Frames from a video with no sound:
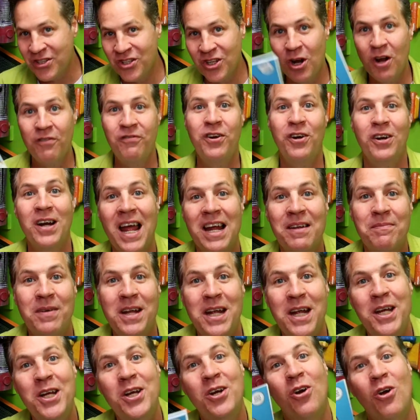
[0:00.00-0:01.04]
So if you're like
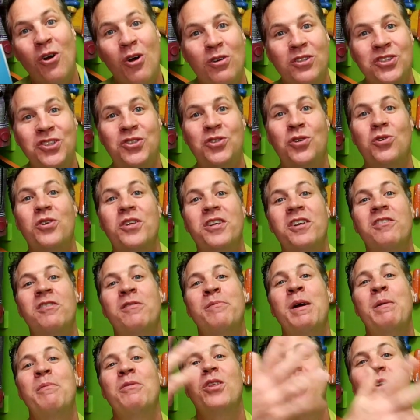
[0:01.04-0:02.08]
me and you're old school and you
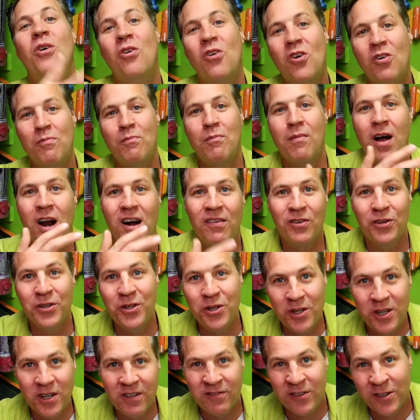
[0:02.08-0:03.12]
remember the old Marvel
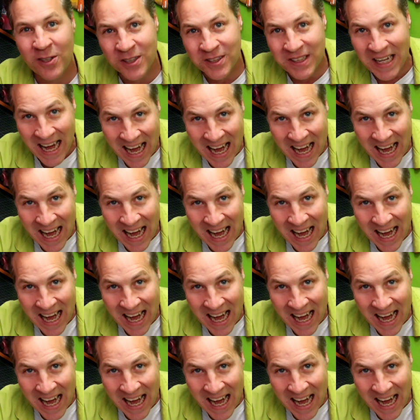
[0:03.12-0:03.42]
Universe